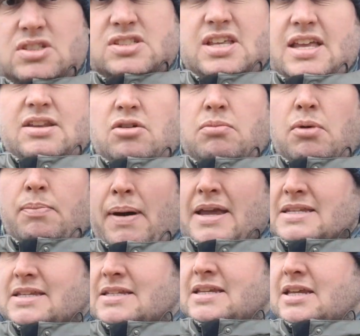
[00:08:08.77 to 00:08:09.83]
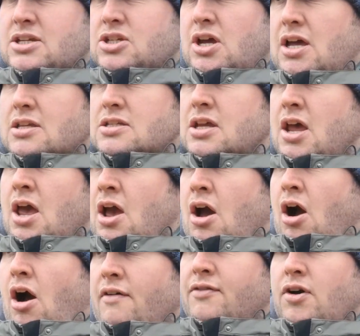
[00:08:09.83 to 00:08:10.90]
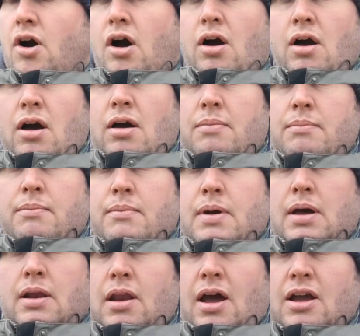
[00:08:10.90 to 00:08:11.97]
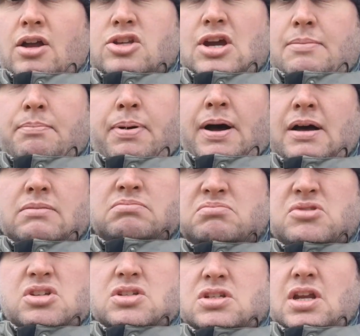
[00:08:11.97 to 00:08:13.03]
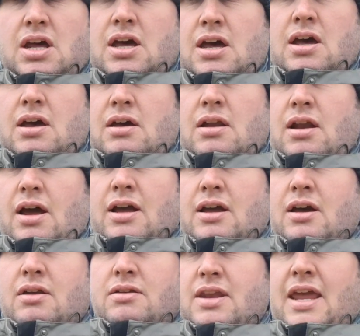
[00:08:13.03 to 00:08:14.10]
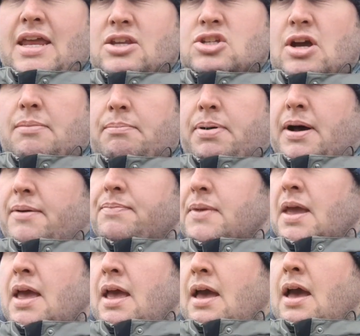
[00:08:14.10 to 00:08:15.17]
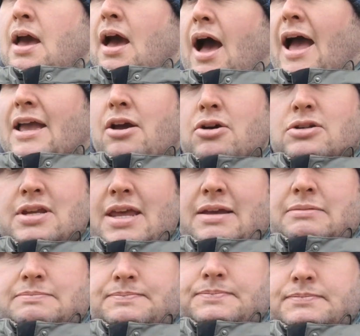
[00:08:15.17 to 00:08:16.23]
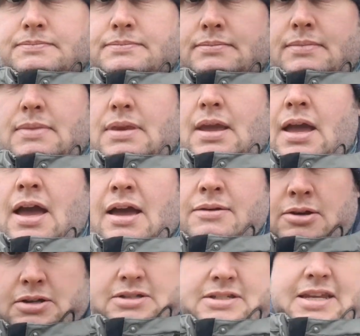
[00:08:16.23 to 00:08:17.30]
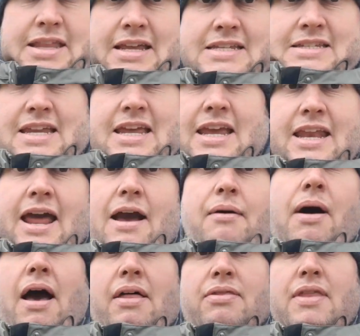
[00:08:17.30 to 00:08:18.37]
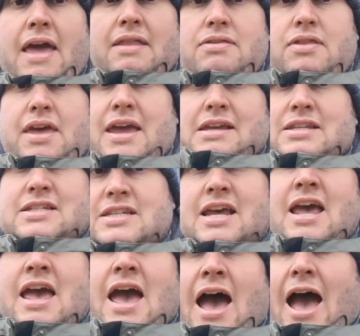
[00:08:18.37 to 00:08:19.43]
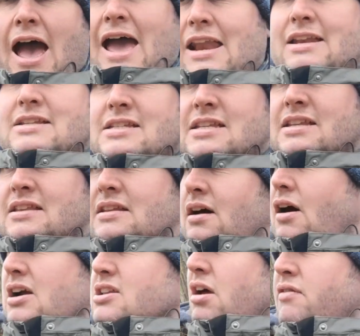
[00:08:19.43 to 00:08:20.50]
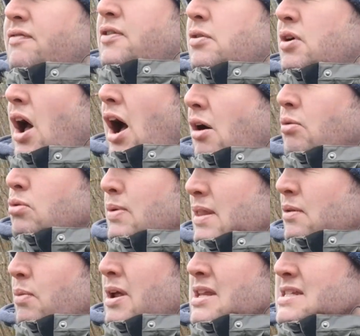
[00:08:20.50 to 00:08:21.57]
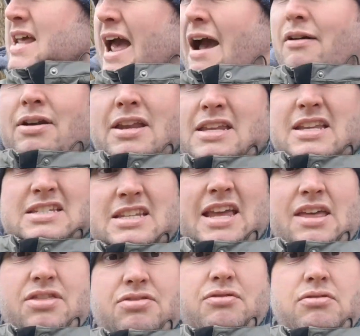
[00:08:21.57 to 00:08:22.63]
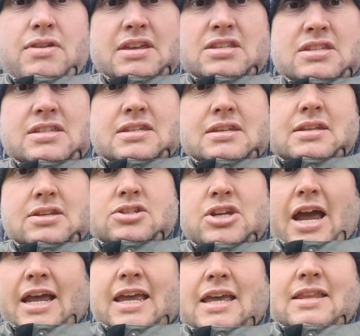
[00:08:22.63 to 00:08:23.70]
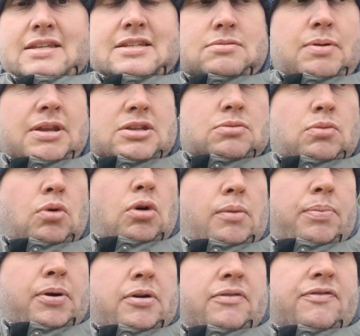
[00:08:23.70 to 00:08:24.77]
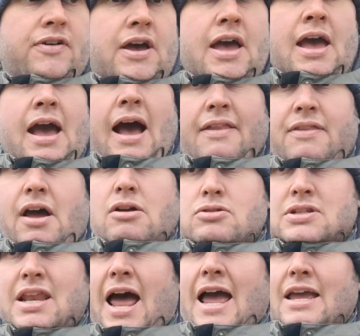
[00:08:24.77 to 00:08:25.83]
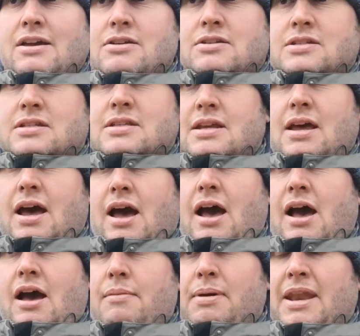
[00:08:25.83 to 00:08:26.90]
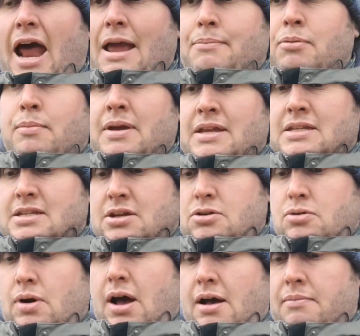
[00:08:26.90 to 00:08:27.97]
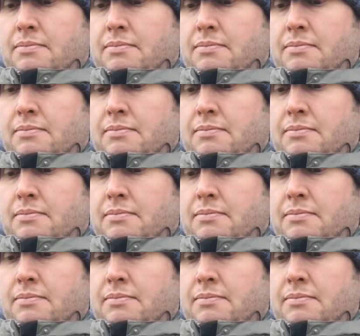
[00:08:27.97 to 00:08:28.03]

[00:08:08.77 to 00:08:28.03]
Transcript: their normal basic t-shirts. I've got like a jumper, just like a knitted jumper, a hoodie, you can see that sticking out, and then this. And I don't feel cold when the wind's howling. It doesn't get through this jacket. This is wind and waterproof, and those layers enable me to